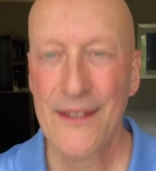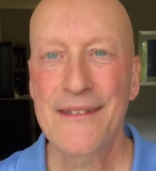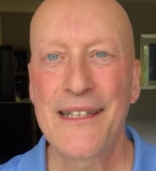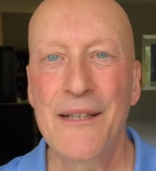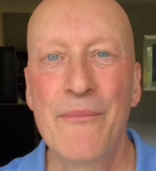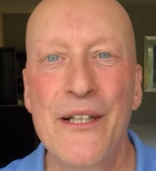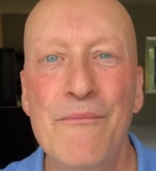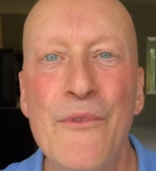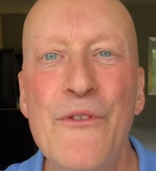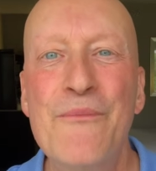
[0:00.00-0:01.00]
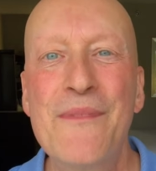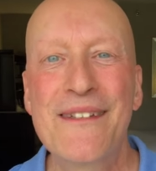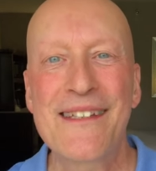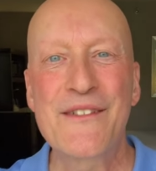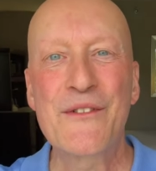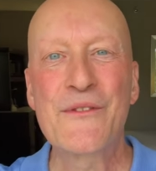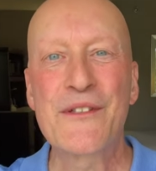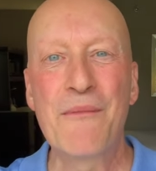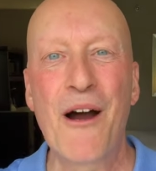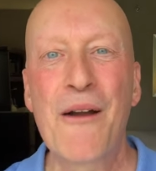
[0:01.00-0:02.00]
little bit of movement. Let's do
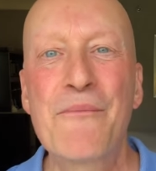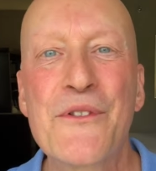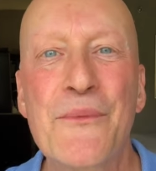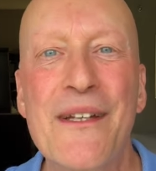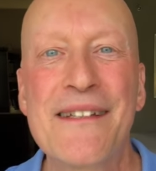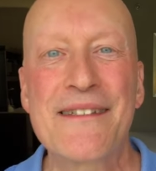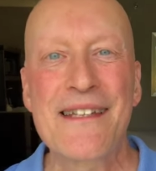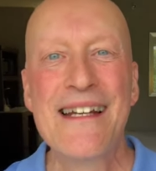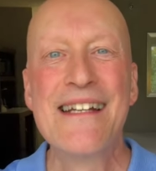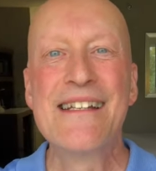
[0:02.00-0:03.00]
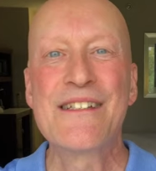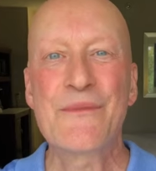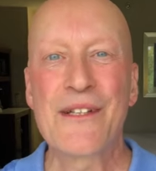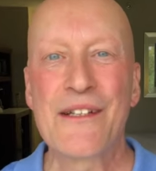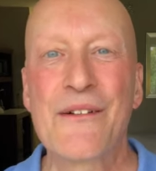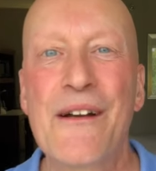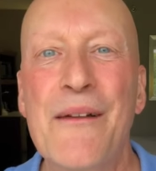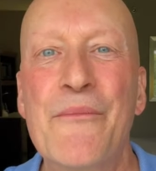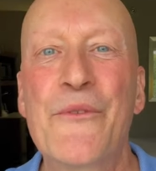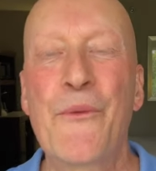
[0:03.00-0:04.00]
some arm swings. Swing your
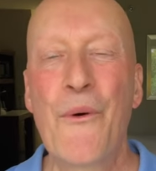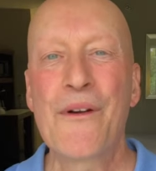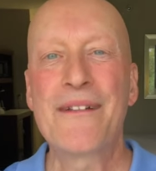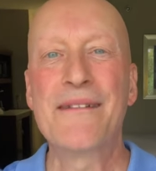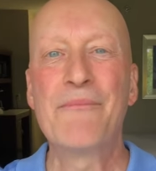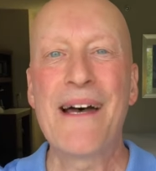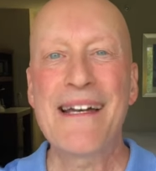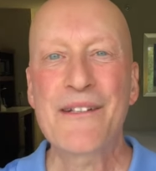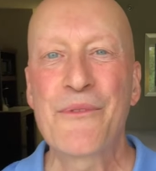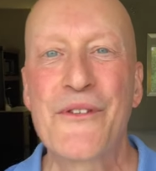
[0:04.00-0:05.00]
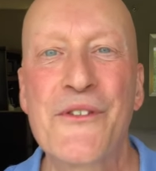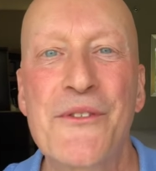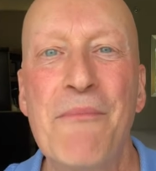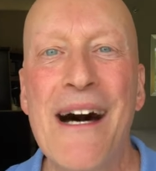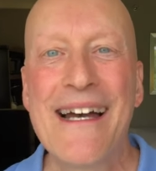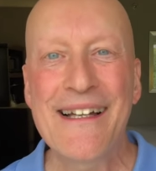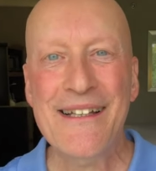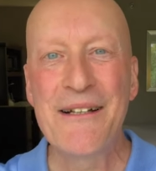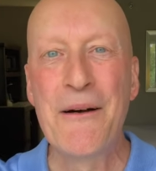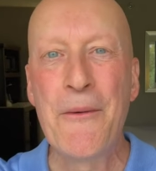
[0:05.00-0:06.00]
arms forward and back with a
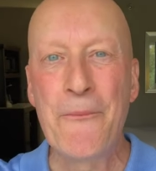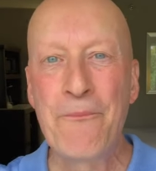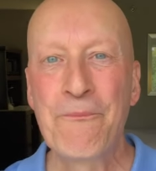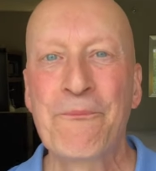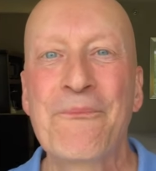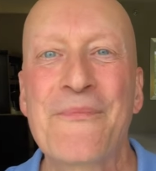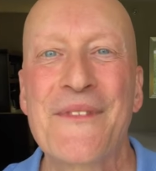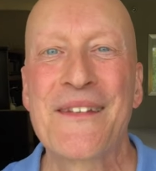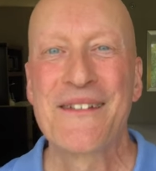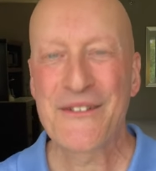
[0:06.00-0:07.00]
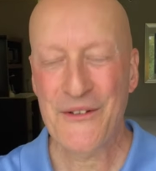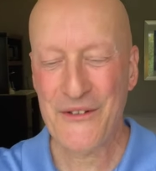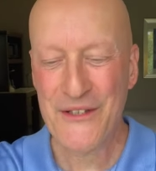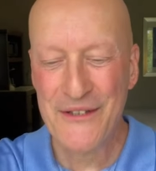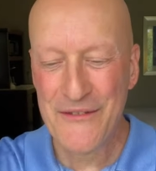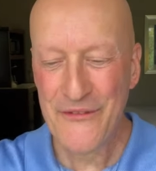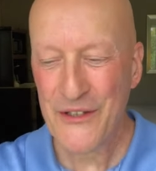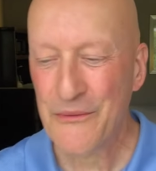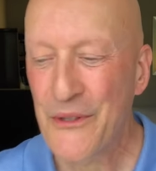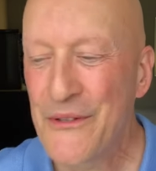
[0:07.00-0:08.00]
smile. So you can
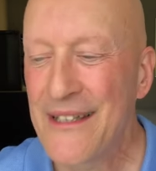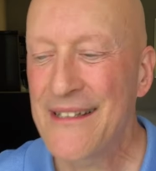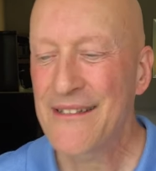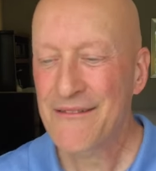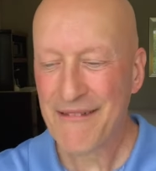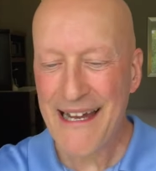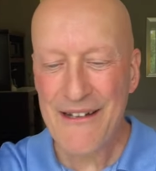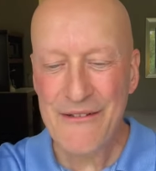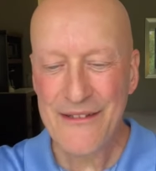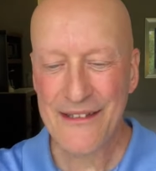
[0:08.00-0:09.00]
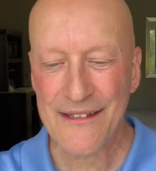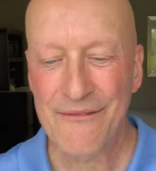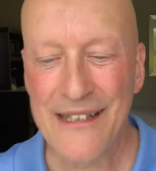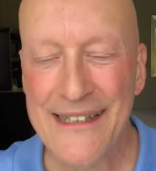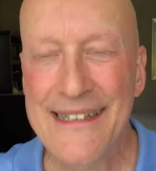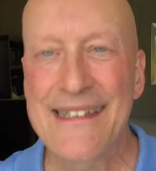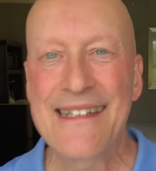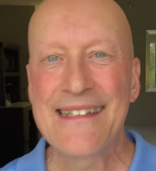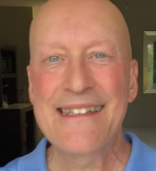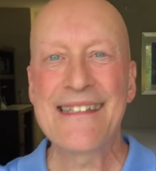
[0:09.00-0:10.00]
feel rooted and grounded, right?
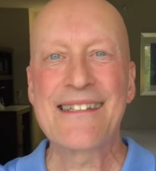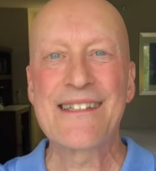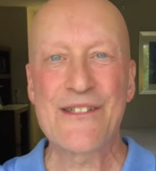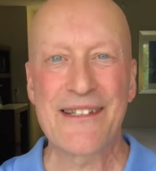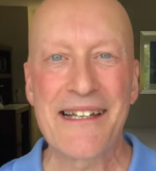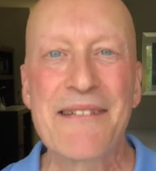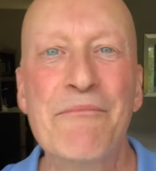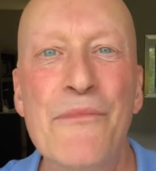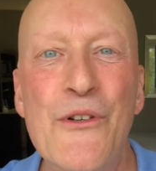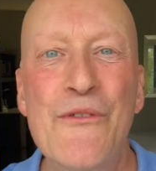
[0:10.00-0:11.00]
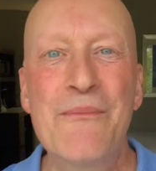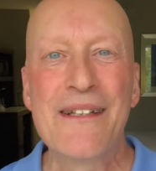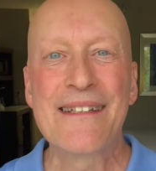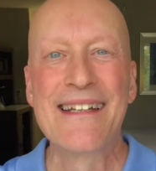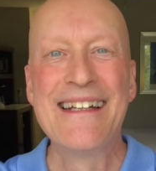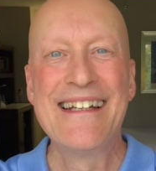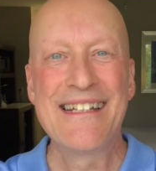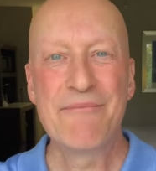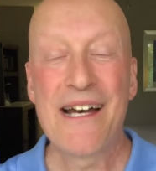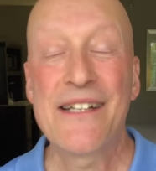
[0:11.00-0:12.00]
Yet this light movement.
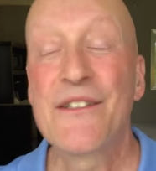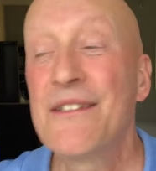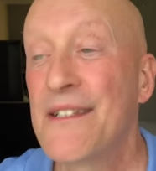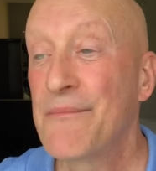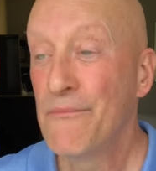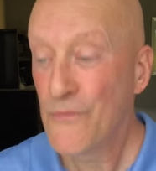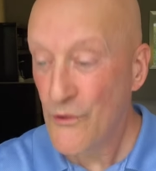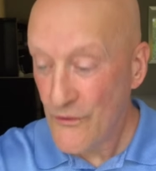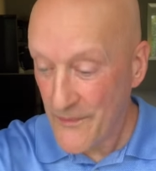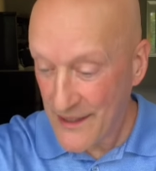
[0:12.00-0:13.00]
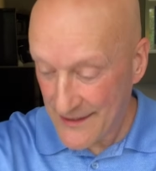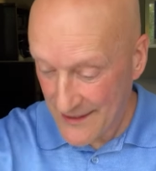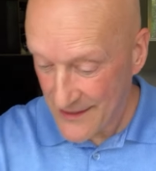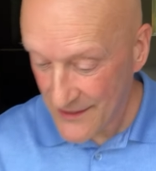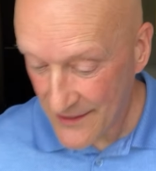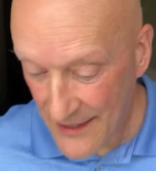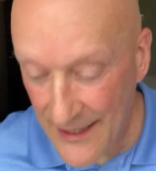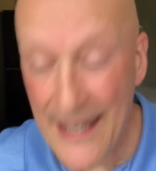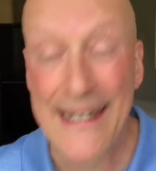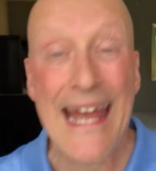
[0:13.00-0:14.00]
Imagine this movement is
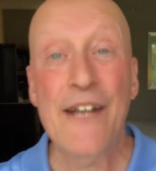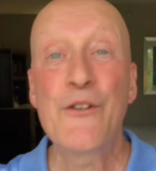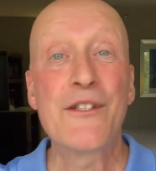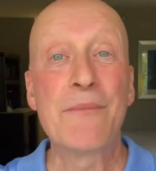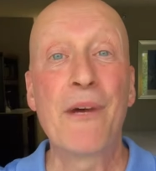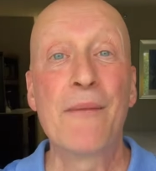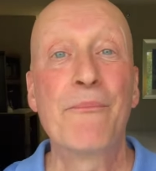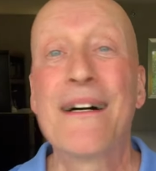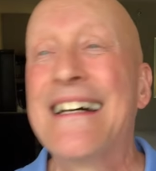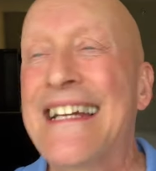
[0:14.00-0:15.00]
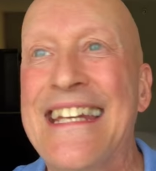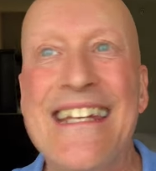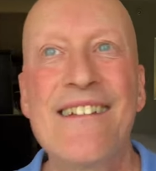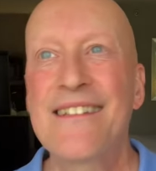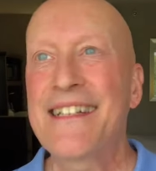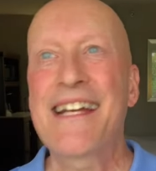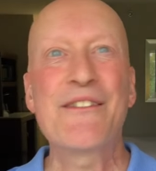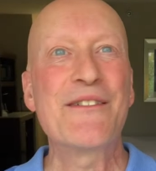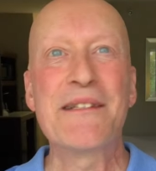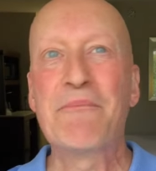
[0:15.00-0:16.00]
an energy pump, a healing
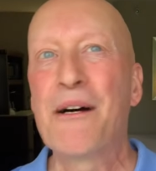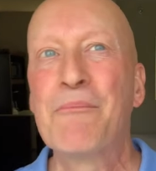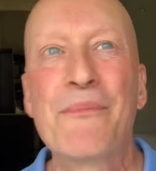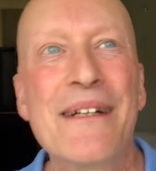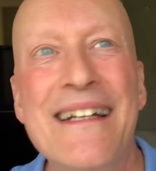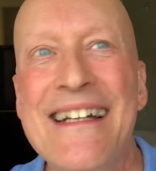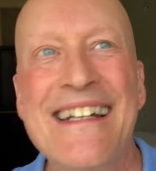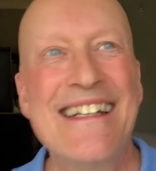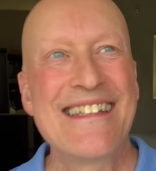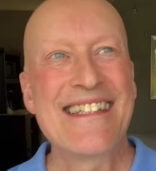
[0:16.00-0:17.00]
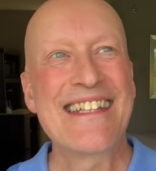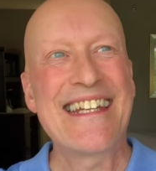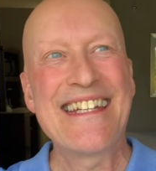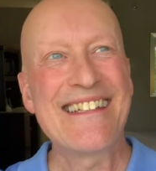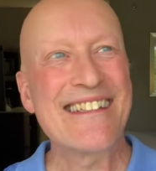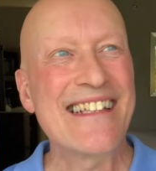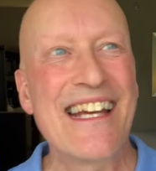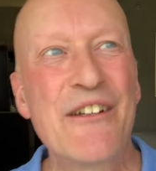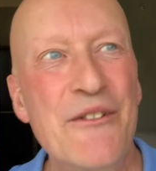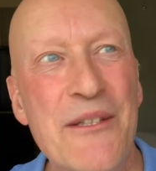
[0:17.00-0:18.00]
energy pump. This healing
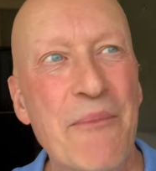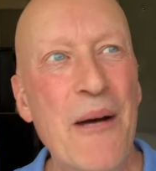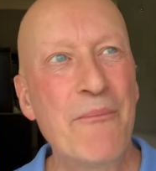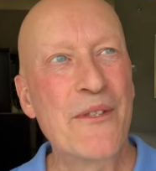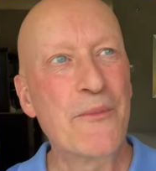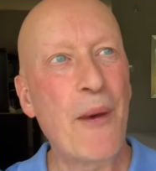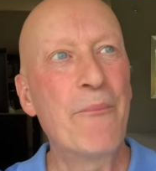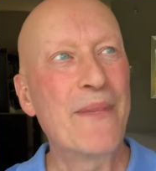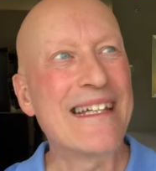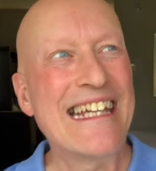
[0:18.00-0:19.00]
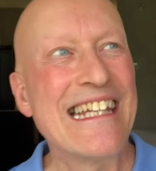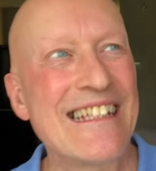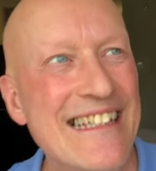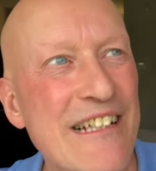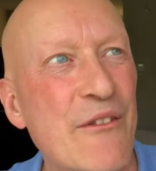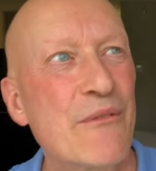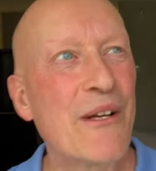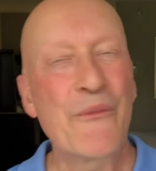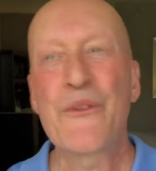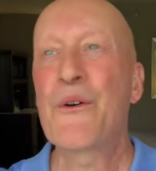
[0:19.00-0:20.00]
energy pump is pumping healing
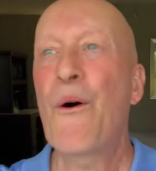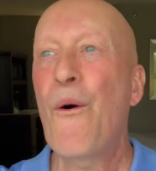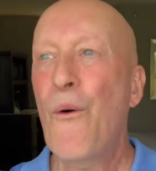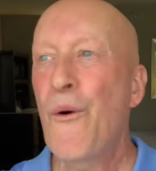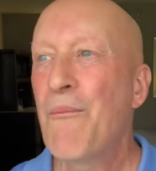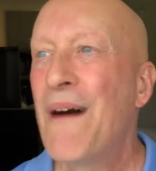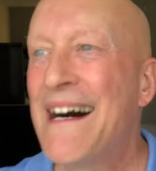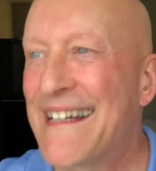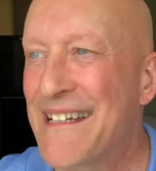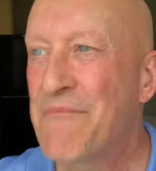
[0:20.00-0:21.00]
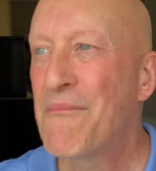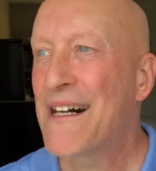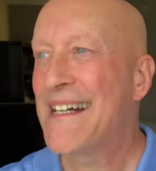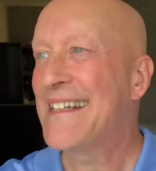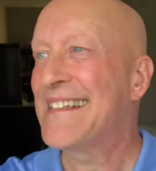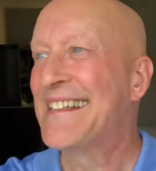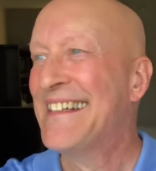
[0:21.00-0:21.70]
throughout the whole body and mind.